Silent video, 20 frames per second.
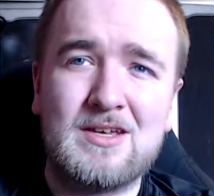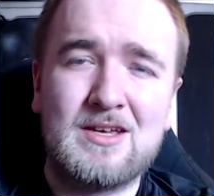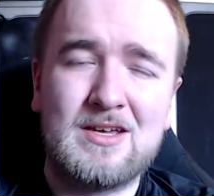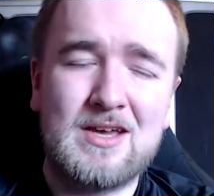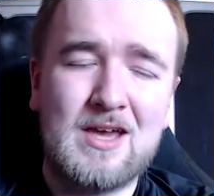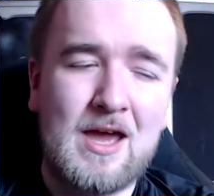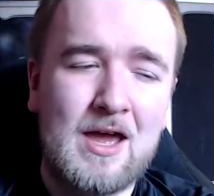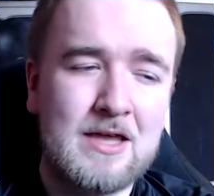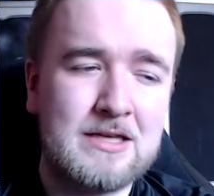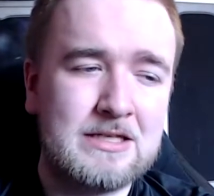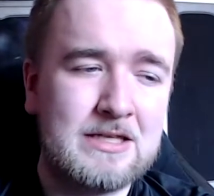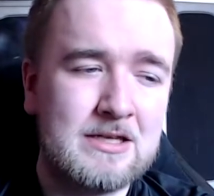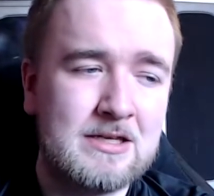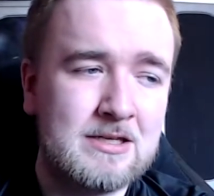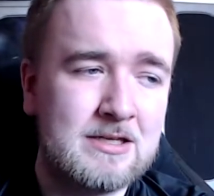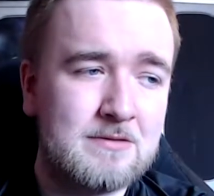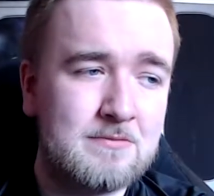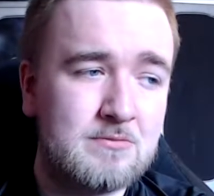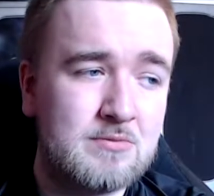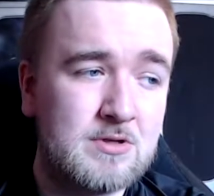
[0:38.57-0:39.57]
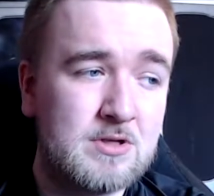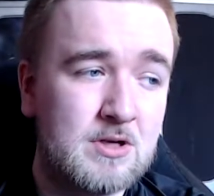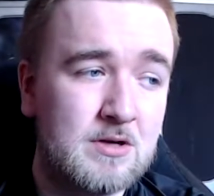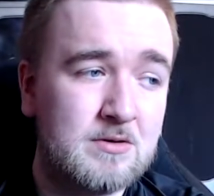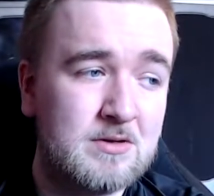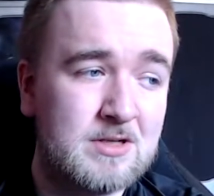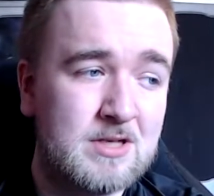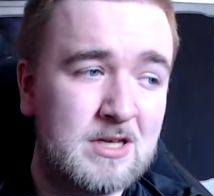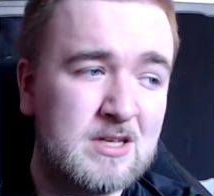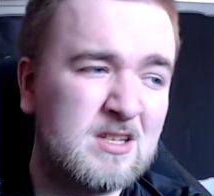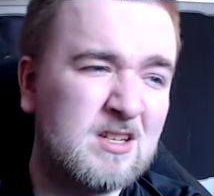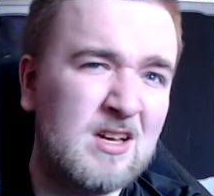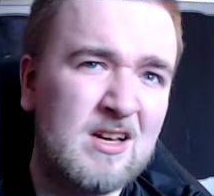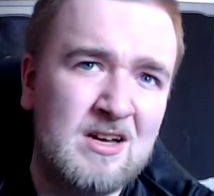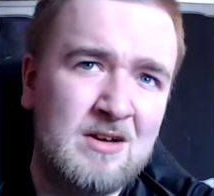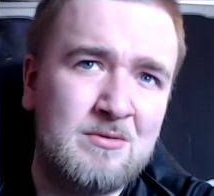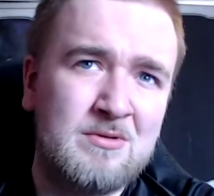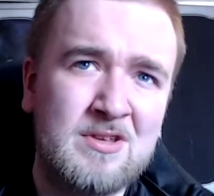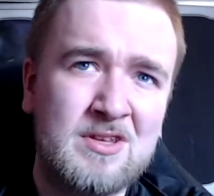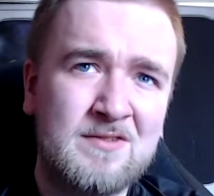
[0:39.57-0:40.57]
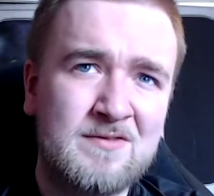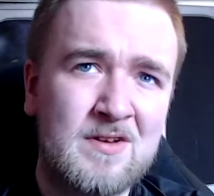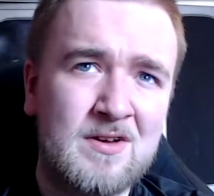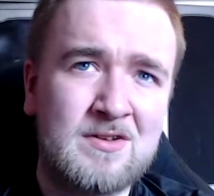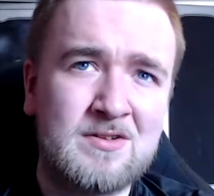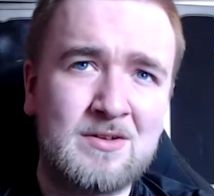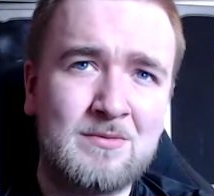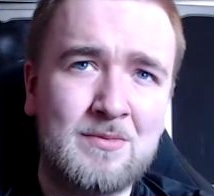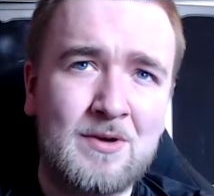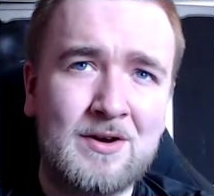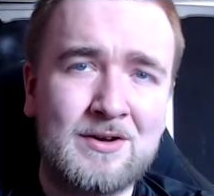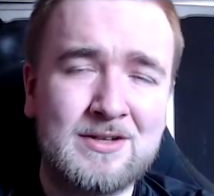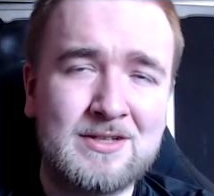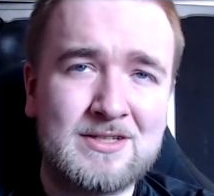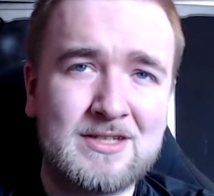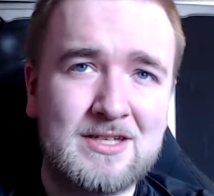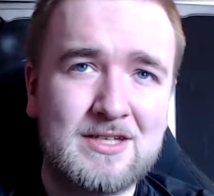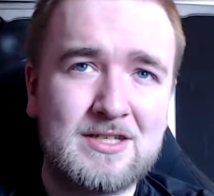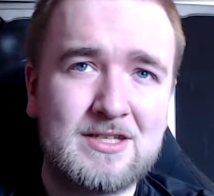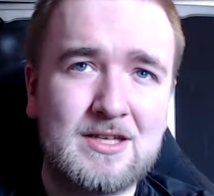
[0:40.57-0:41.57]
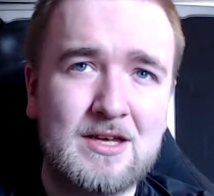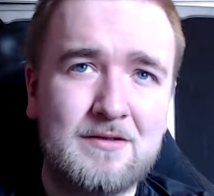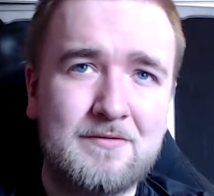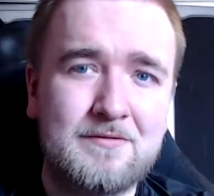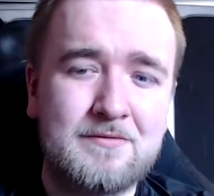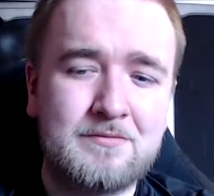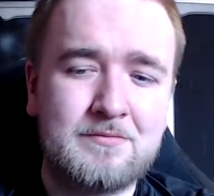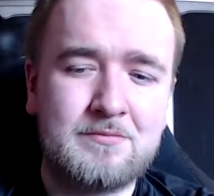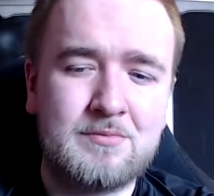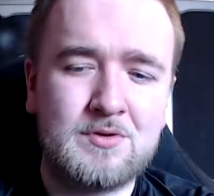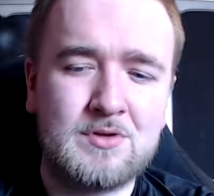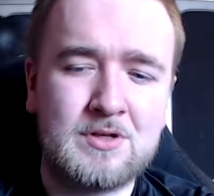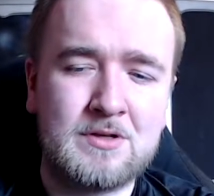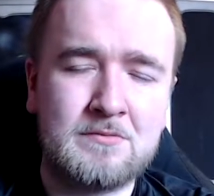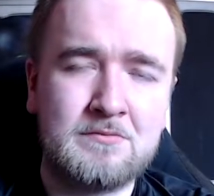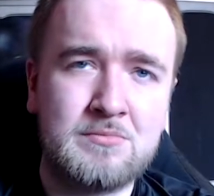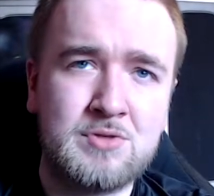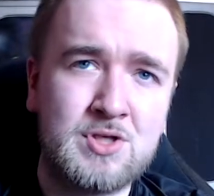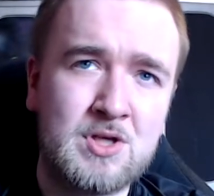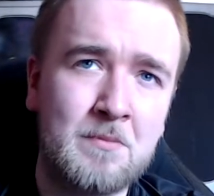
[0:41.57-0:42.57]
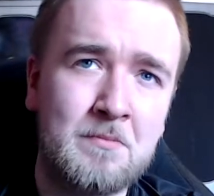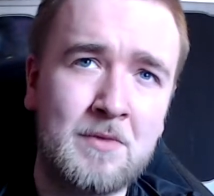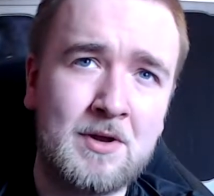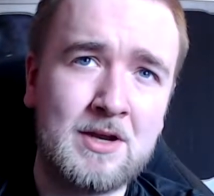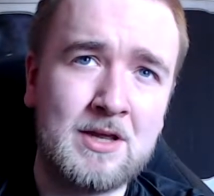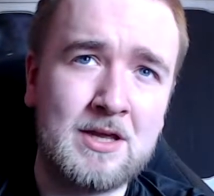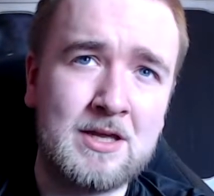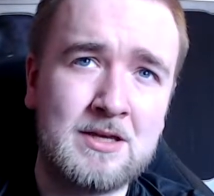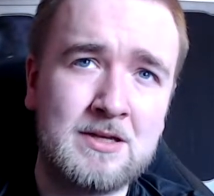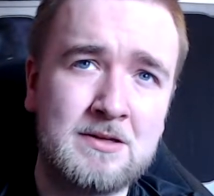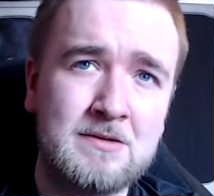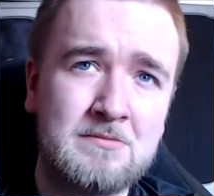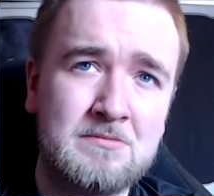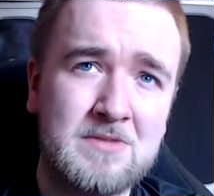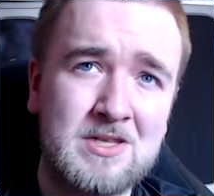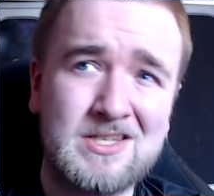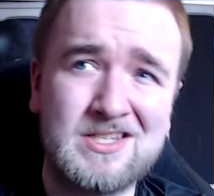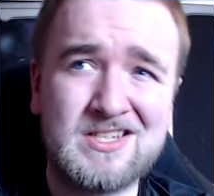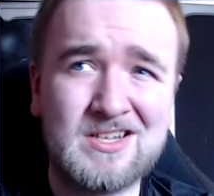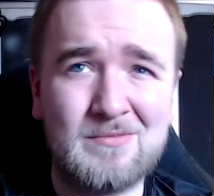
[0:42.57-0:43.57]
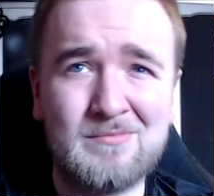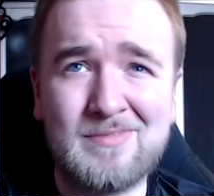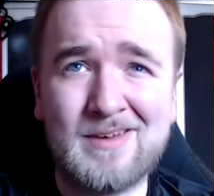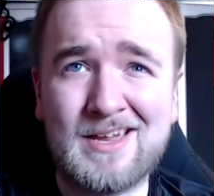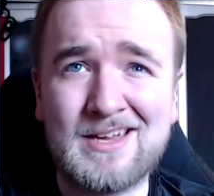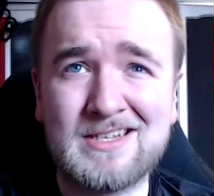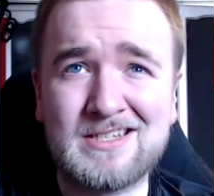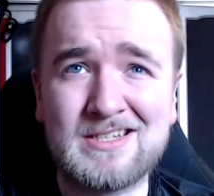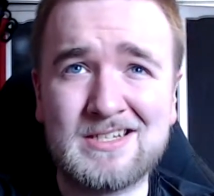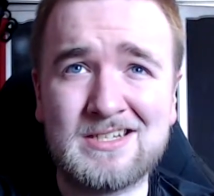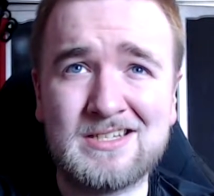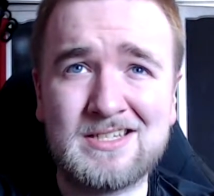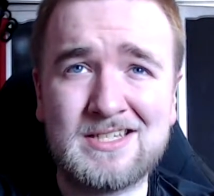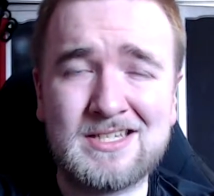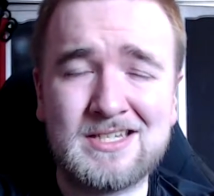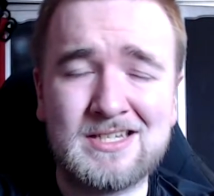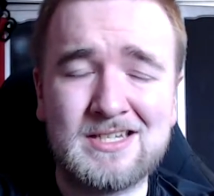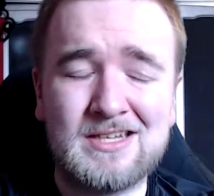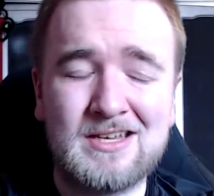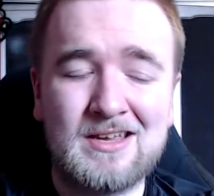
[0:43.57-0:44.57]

and so said, "Oh, we're going to focus on behind the scenes stuff, putting some money in in some places."